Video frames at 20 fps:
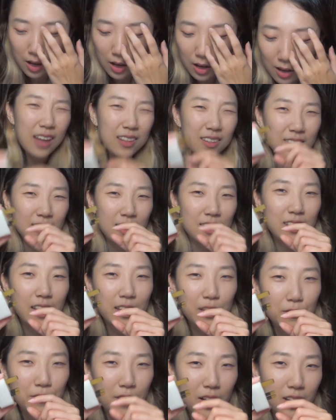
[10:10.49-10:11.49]
I think that's
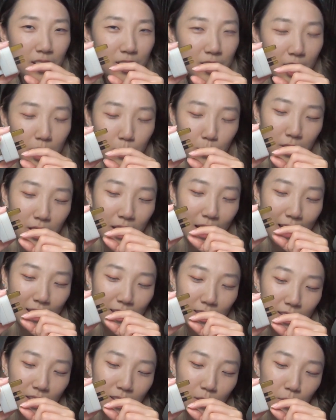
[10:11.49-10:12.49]
like the final adjustment that I
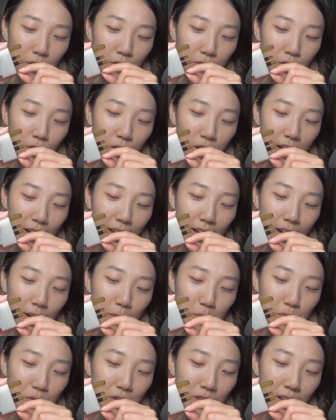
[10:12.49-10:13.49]
need before like I
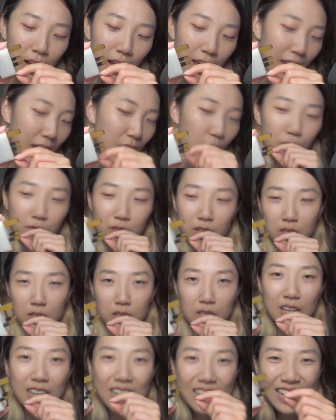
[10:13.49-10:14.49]
print like 8 of these